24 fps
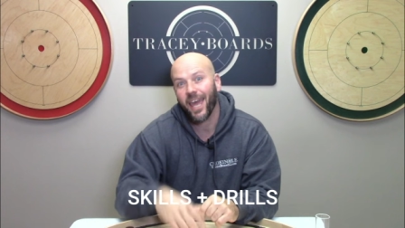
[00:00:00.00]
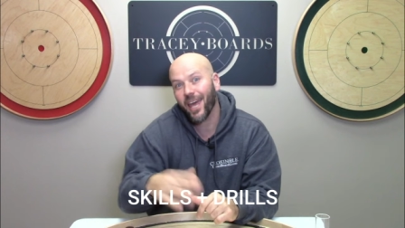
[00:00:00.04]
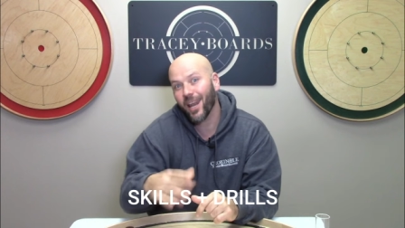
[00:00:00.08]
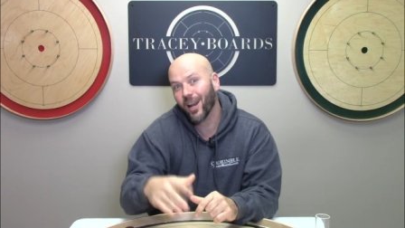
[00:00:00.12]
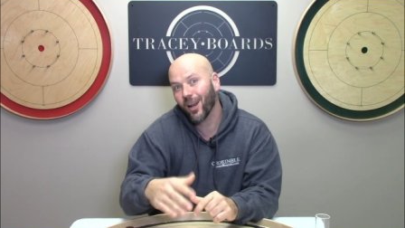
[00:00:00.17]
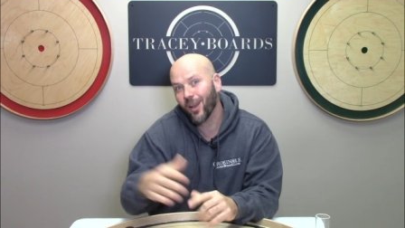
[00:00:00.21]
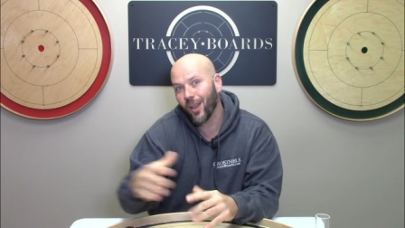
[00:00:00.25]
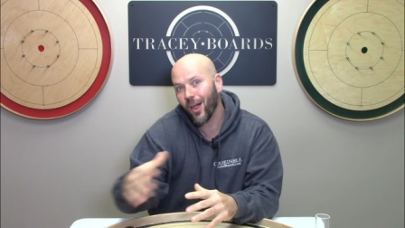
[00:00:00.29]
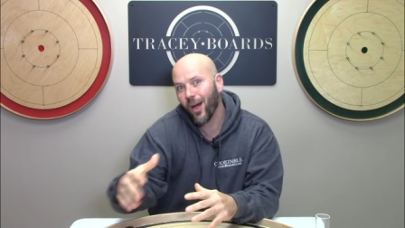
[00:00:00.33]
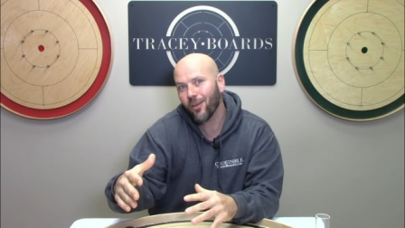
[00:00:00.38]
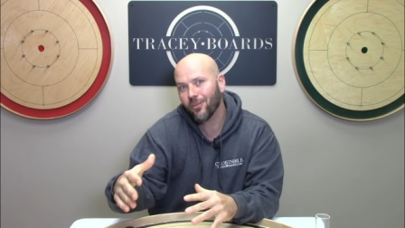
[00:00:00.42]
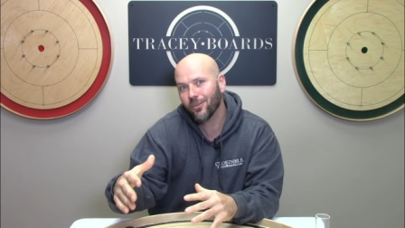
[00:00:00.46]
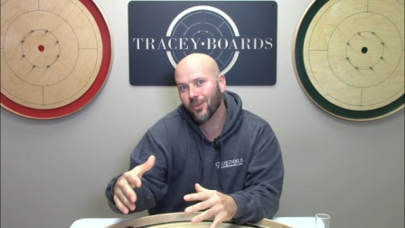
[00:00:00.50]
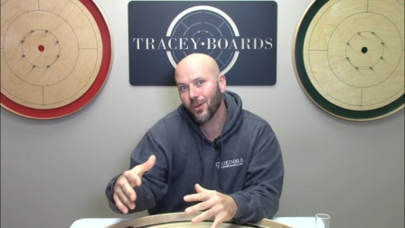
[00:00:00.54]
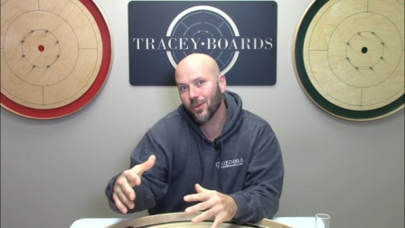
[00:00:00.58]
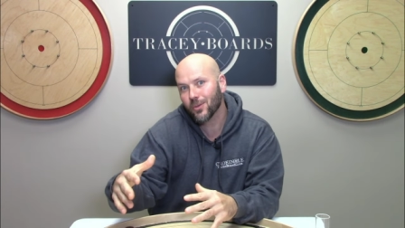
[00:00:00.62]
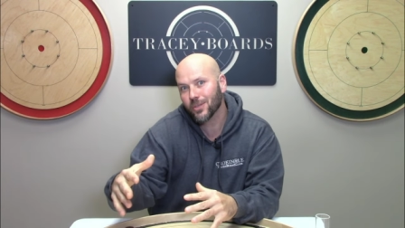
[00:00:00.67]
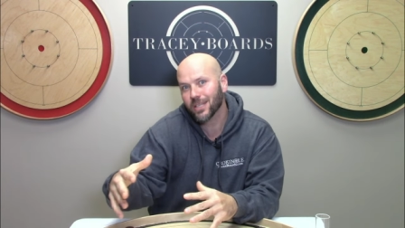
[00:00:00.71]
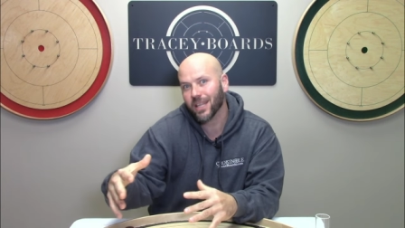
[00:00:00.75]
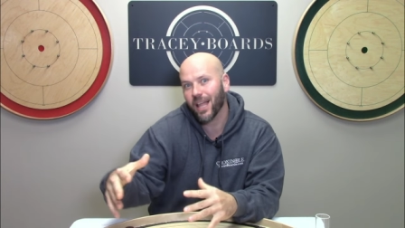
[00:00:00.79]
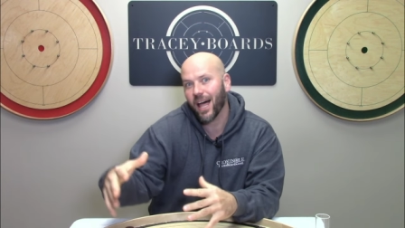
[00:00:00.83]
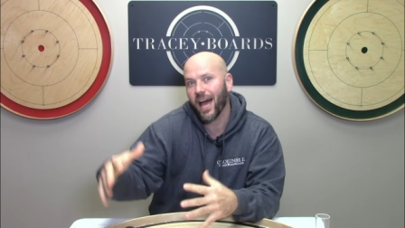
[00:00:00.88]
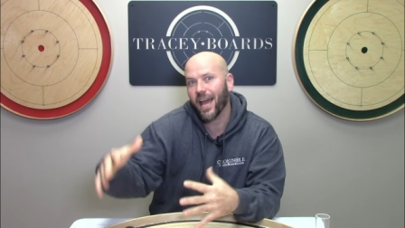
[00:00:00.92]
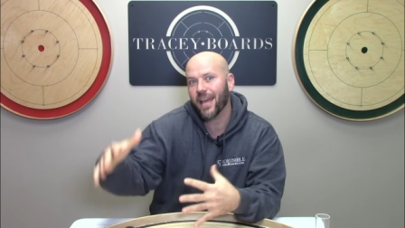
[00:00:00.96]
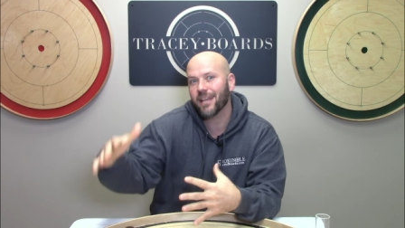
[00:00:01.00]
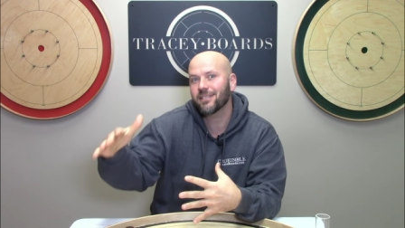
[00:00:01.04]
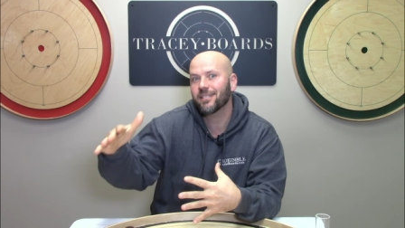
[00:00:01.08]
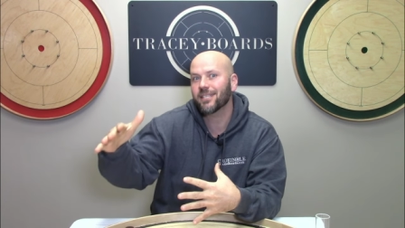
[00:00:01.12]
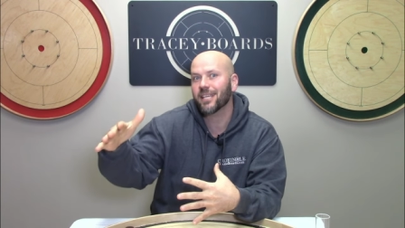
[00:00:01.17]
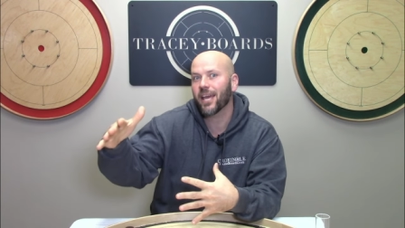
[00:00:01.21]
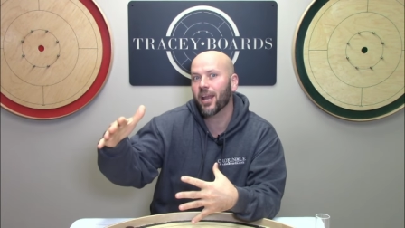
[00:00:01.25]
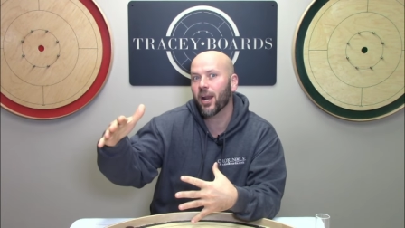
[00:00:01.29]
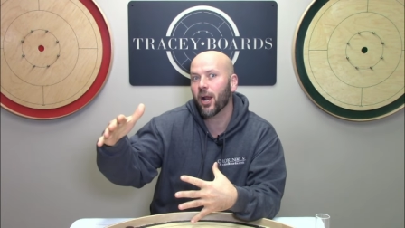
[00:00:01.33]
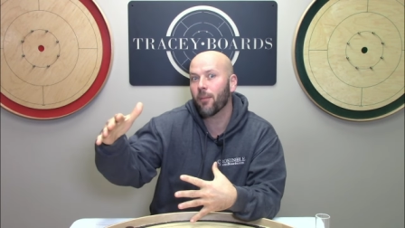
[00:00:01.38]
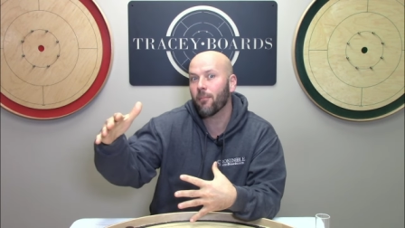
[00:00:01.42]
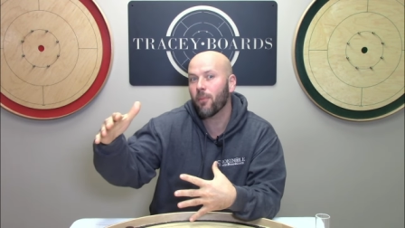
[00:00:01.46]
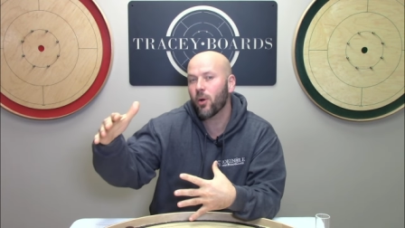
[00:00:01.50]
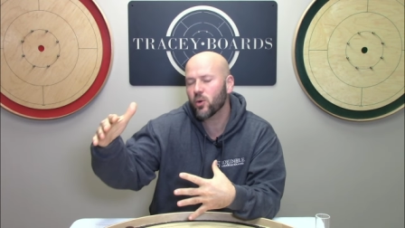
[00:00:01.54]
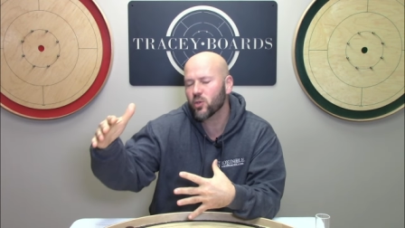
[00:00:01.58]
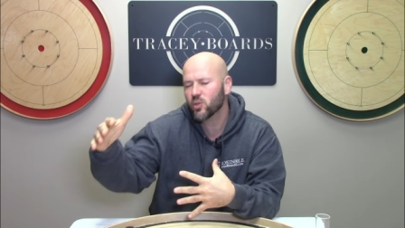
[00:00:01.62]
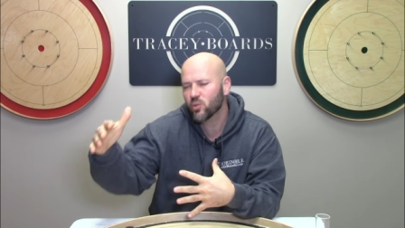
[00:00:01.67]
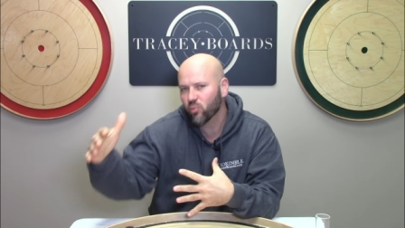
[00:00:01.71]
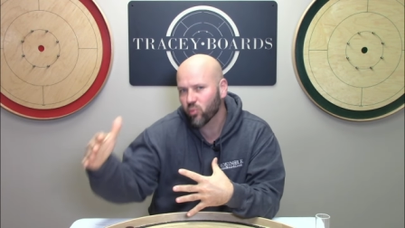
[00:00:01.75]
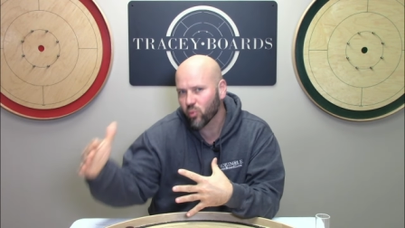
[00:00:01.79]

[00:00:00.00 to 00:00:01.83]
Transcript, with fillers: And along those lines, in our most